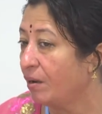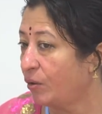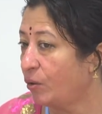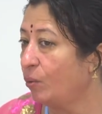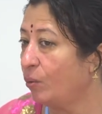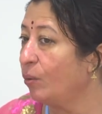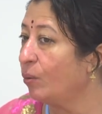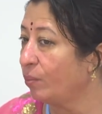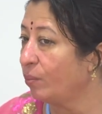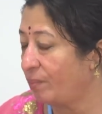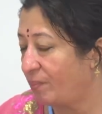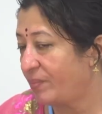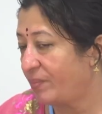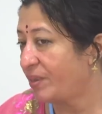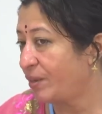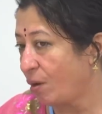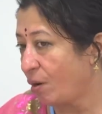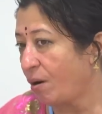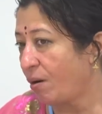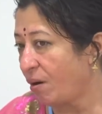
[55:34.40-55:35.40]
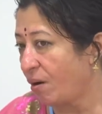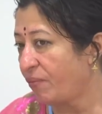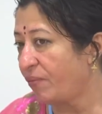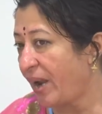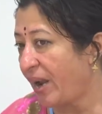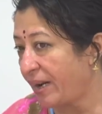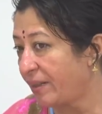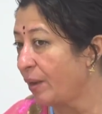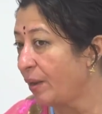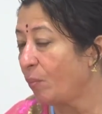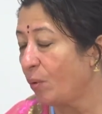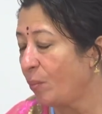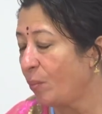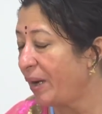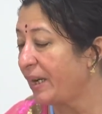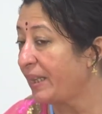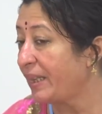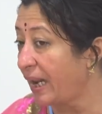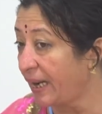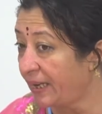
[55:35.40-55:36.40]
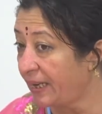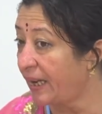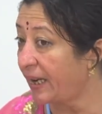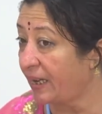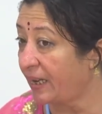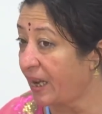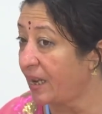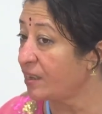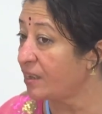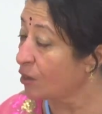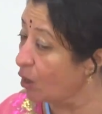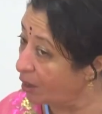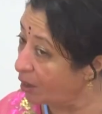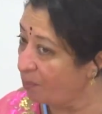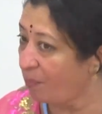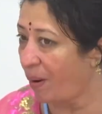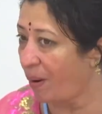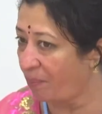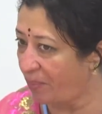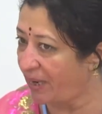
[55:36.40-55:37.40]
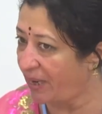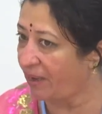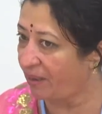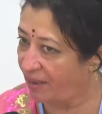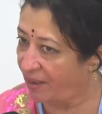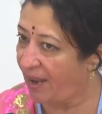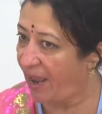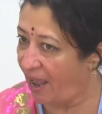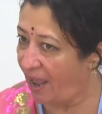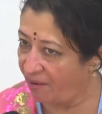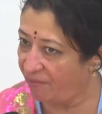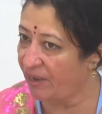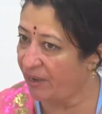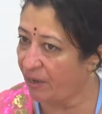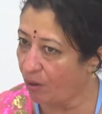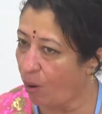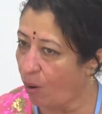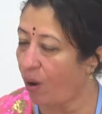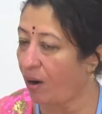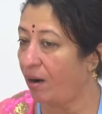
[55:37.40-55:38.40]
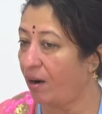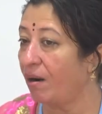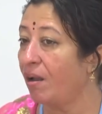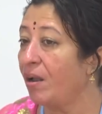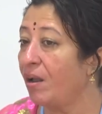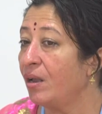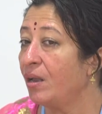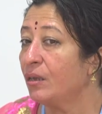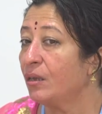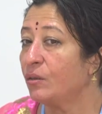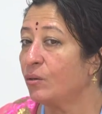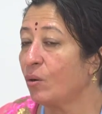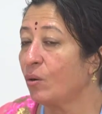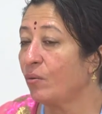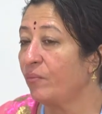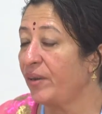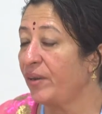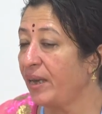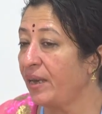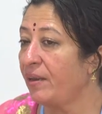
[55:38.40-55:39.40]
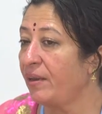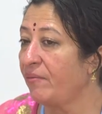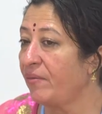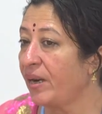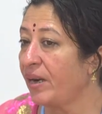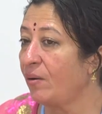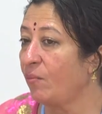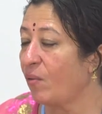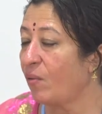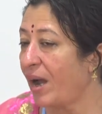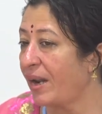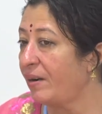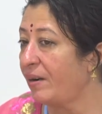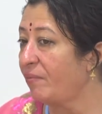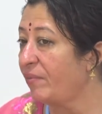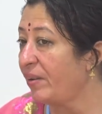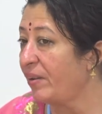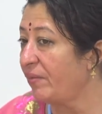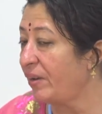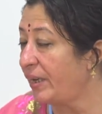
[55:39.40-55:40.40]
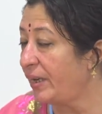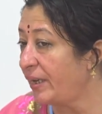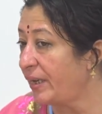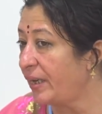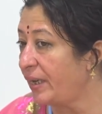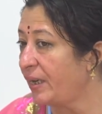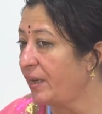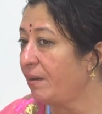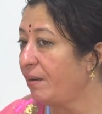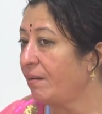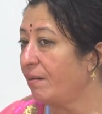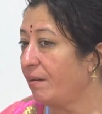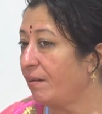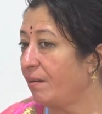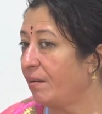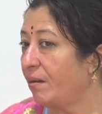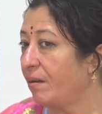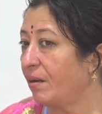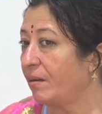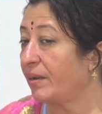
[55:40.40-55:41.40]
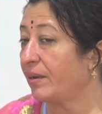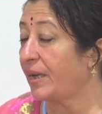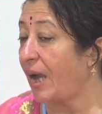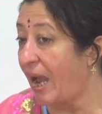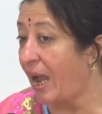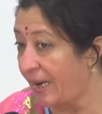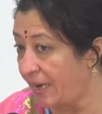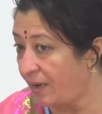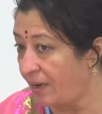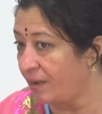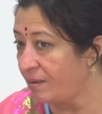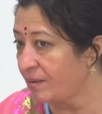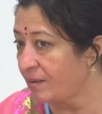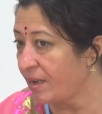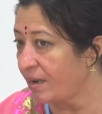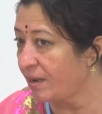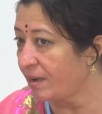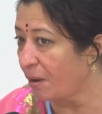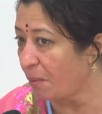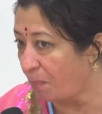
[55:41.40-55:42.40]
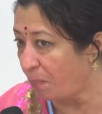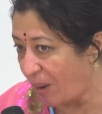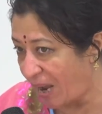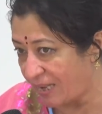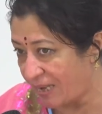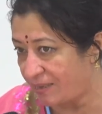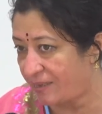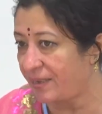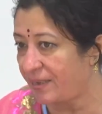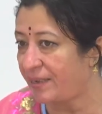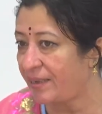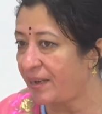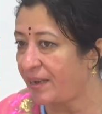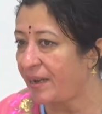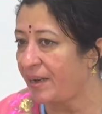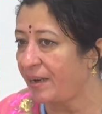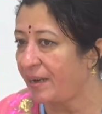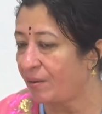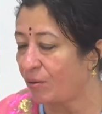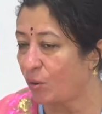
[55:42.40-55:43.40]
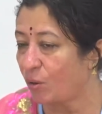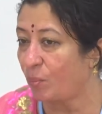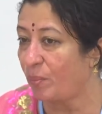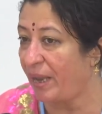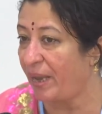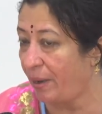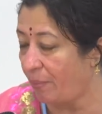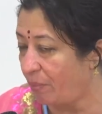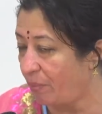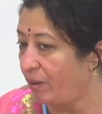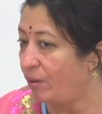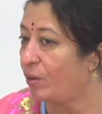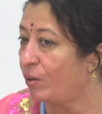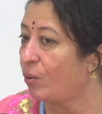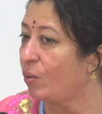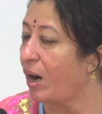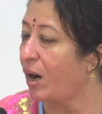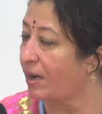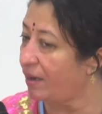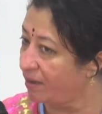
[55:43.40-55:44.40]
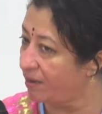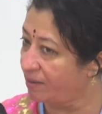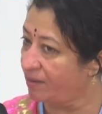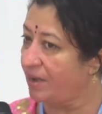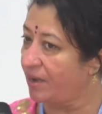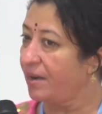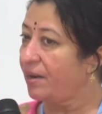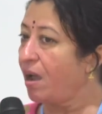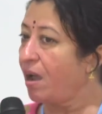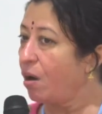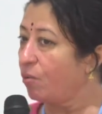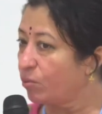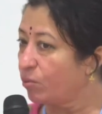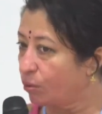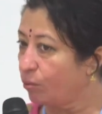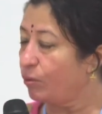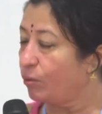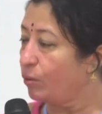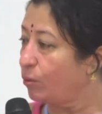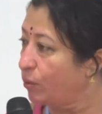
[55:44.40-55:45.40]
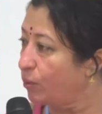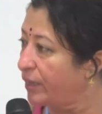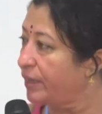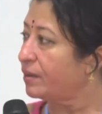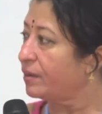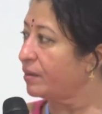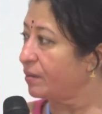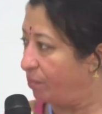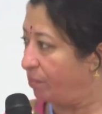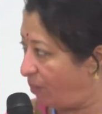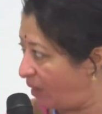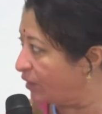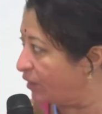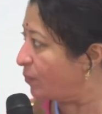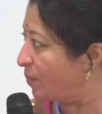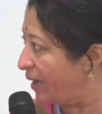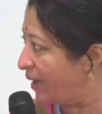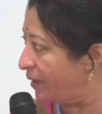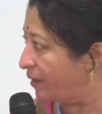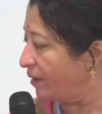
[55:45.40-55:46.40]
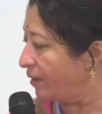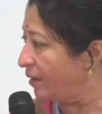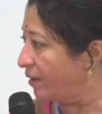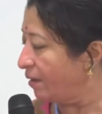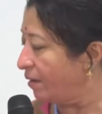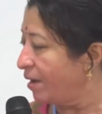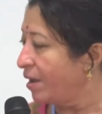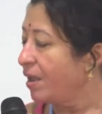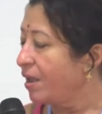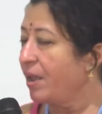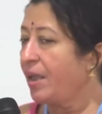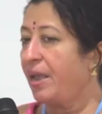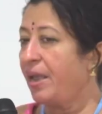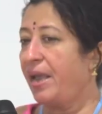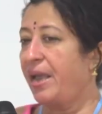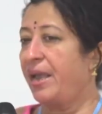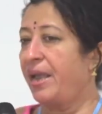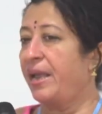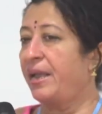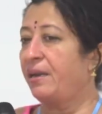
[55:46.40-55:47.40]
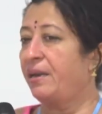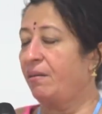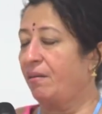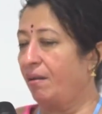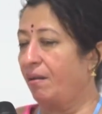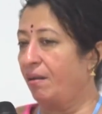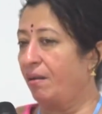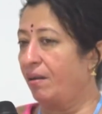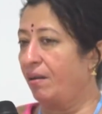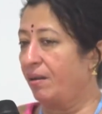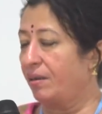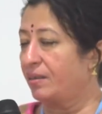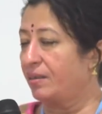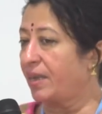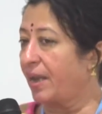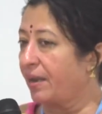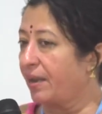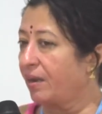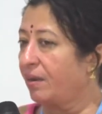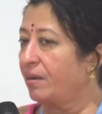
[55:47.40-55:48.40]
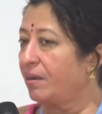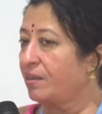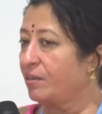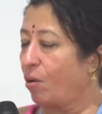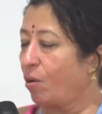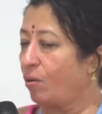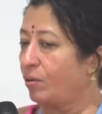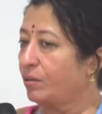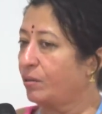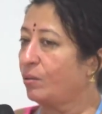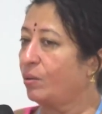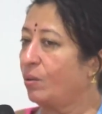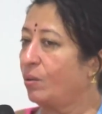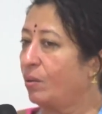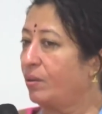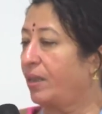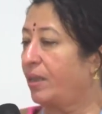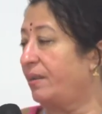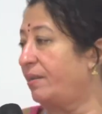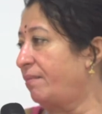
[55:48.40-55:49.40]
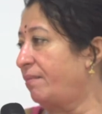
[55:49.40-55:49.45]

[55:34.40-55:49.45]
to sort of, at the moment that data is not public, they have it all. So we will need guidance and capacity to be able to understand how to do it much better. And second is also